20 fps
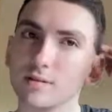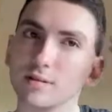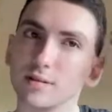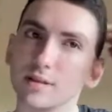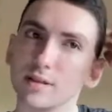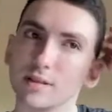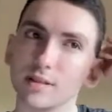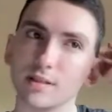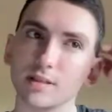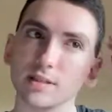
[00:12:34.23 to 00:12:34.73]

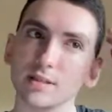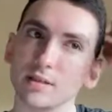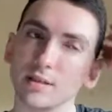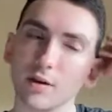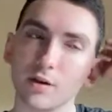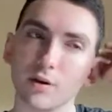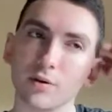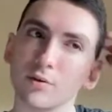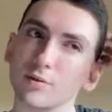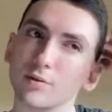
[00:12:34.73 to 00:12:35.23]
it,
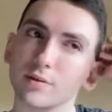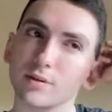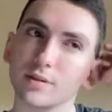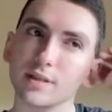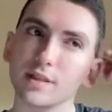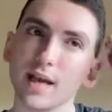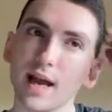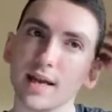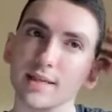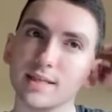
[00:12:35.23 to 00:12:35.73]

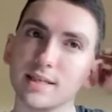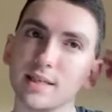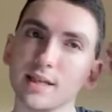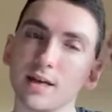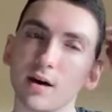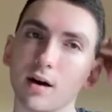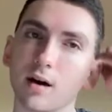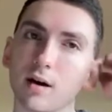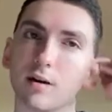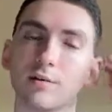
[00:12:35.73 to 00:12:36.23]
the
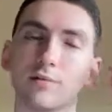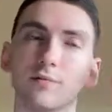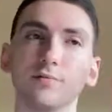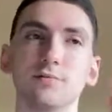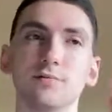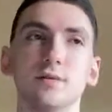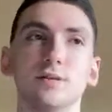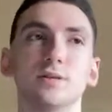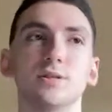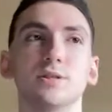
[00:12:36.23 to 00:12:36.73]
idea of
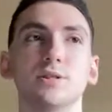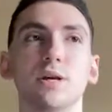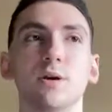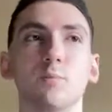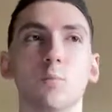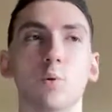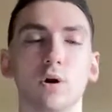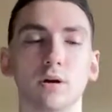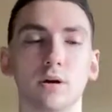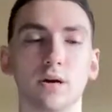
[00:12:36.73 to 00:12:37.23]

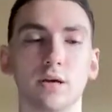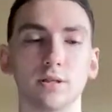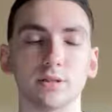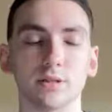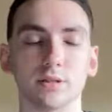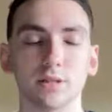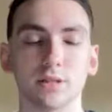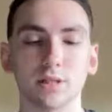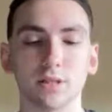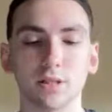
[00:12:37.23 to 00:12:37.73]
somewhere
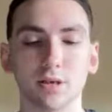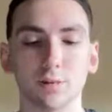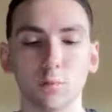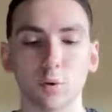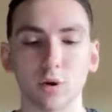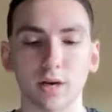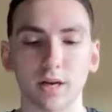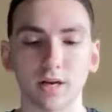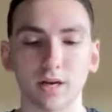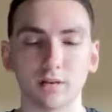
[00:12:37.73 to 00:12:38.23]
else and
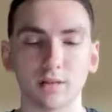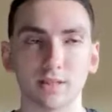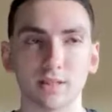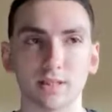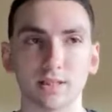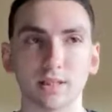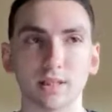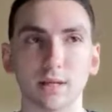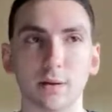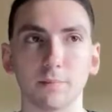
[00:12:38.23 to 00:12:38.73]
someone else
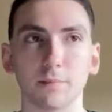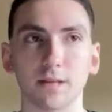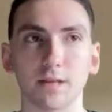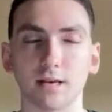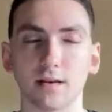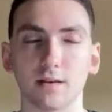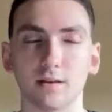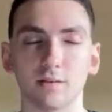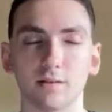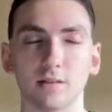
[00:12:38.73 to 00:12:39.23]
and something
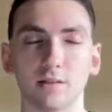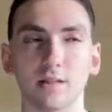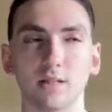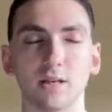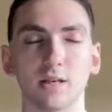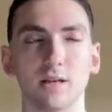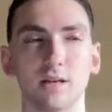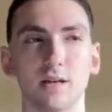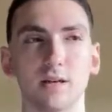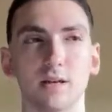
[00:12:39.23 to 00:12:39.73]
else
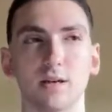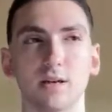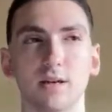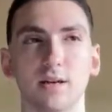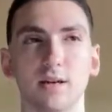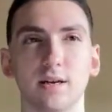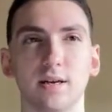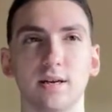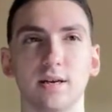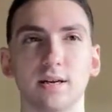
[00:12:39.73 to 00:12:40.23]

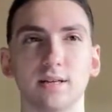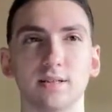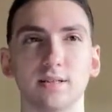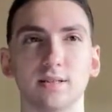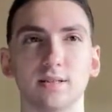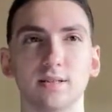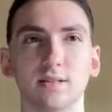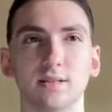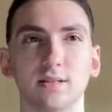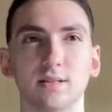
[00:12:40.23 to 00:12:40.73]

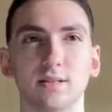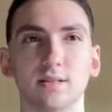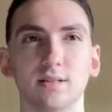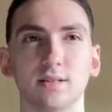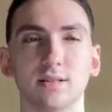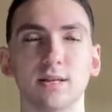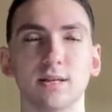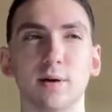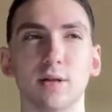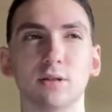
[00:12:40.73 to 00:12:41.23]
and
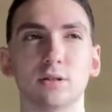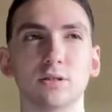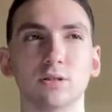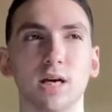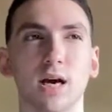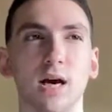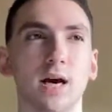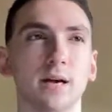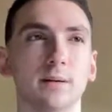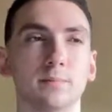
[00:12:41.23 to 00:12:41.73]
some other
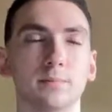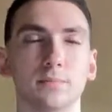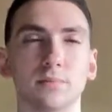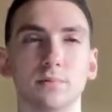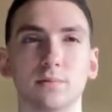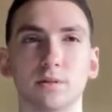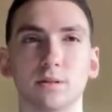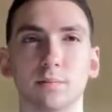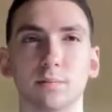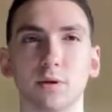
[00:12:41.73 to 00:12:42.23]
time,
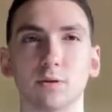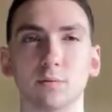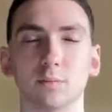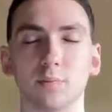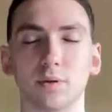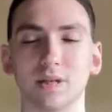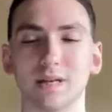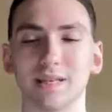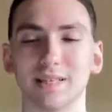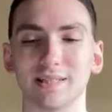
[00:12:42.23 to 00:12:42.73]
some other
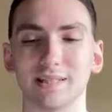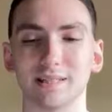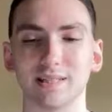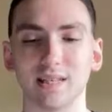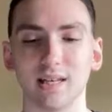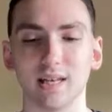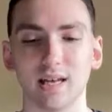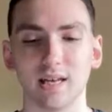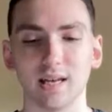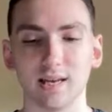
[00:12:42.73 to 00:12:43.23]
place,
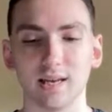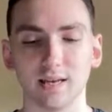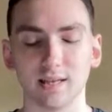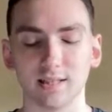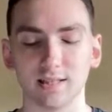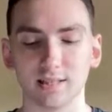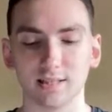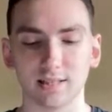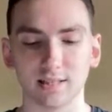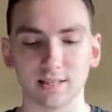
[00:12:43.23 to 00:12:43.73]

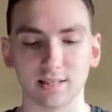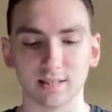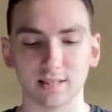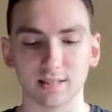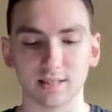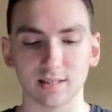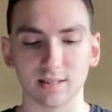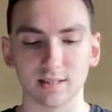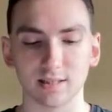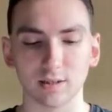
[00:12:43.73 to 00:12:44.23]
it's
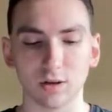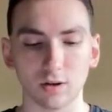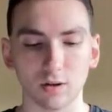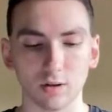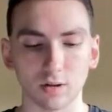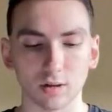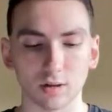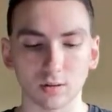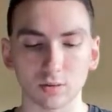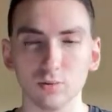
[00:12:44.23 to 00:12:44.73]
all
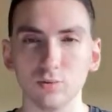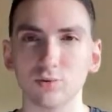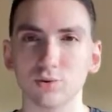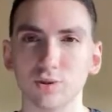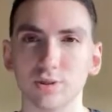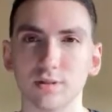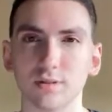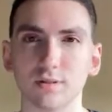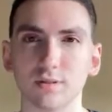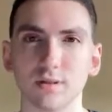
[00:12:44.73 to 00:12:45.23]
an
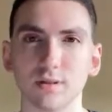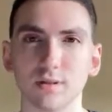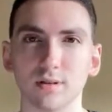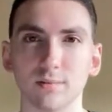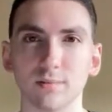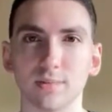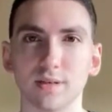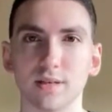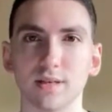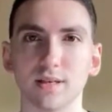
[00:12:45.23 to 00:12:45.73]
illusion,
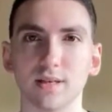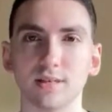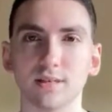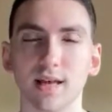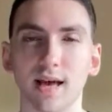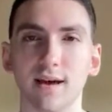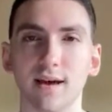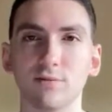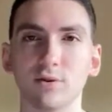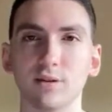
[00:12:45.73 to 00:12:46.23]
because
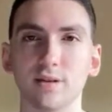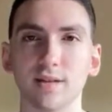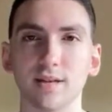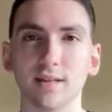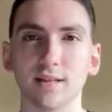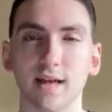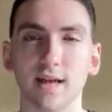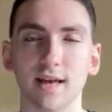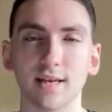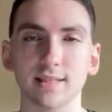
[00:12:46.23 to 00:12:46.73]
everything
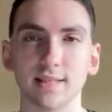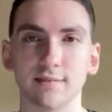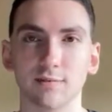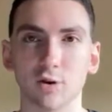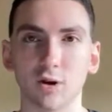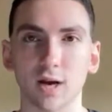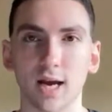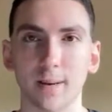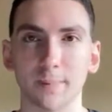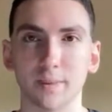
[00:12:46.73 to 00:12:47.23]
that has ever
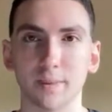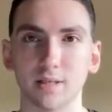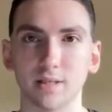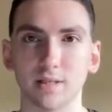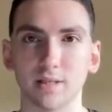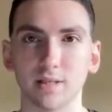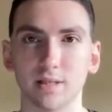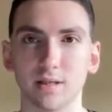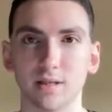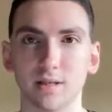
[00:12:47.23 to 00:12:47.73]
happened